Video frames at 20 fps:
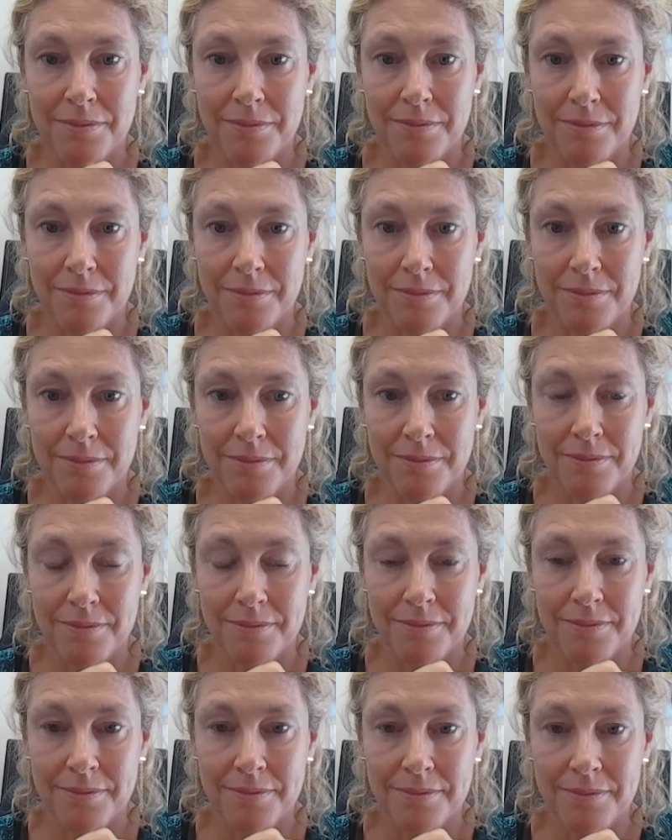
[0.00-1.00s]

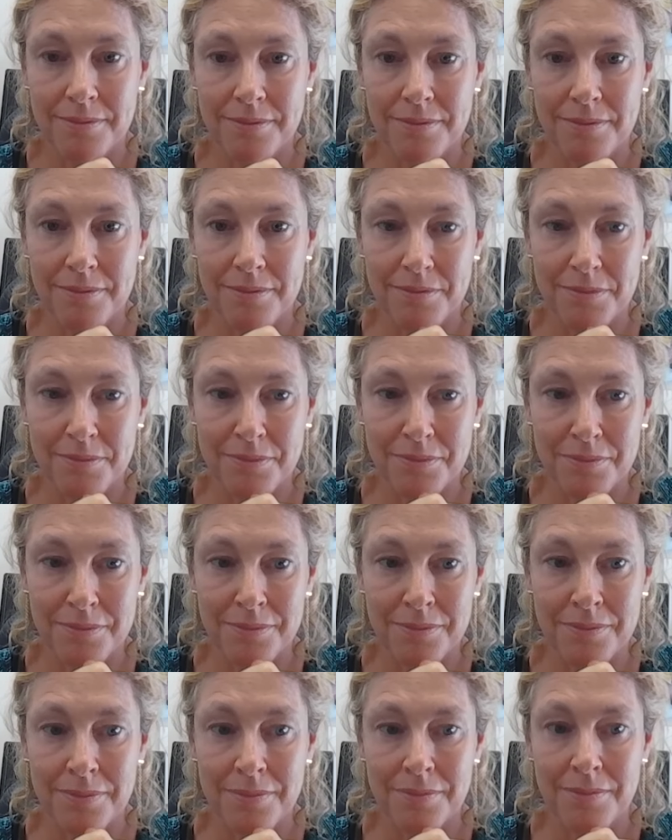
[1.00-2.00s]

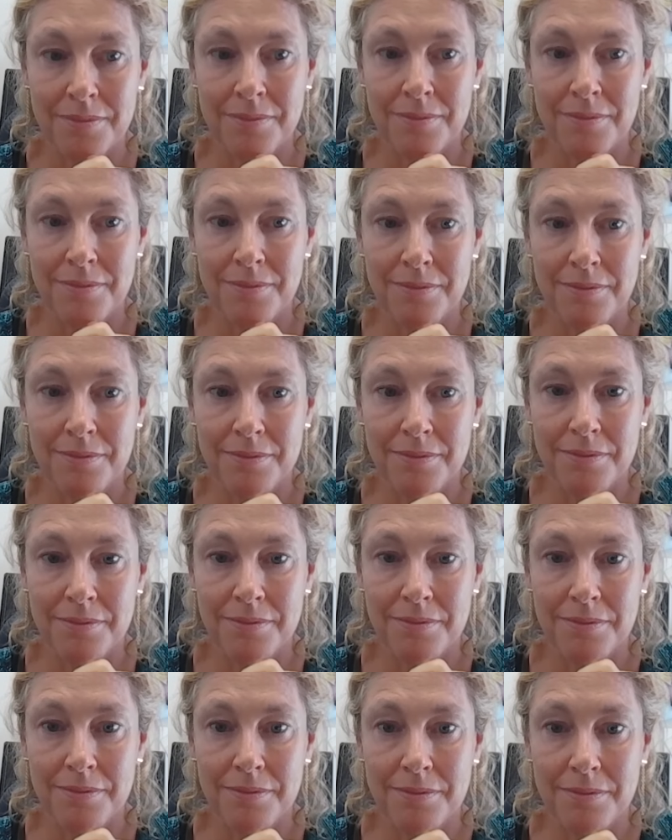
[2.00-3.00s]

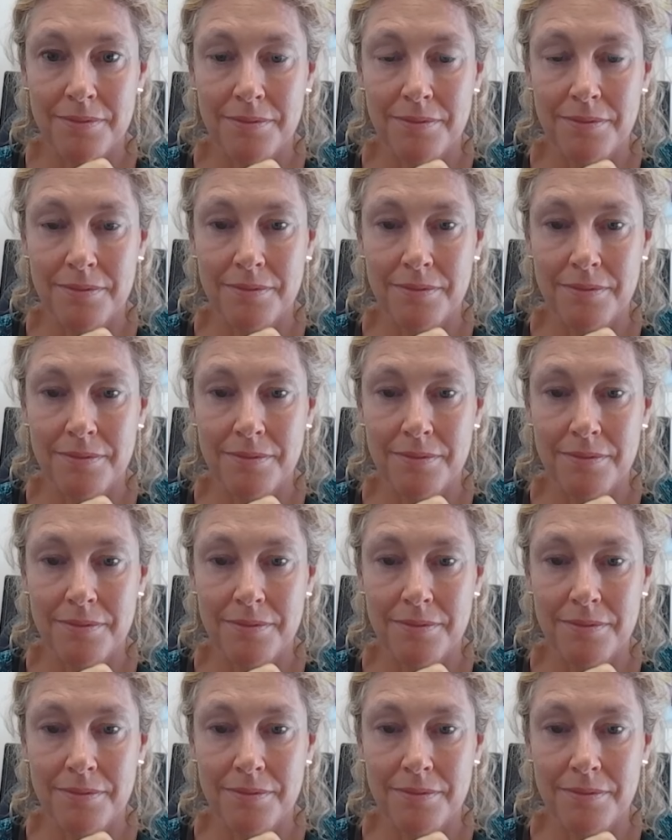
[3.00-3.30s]
(silent)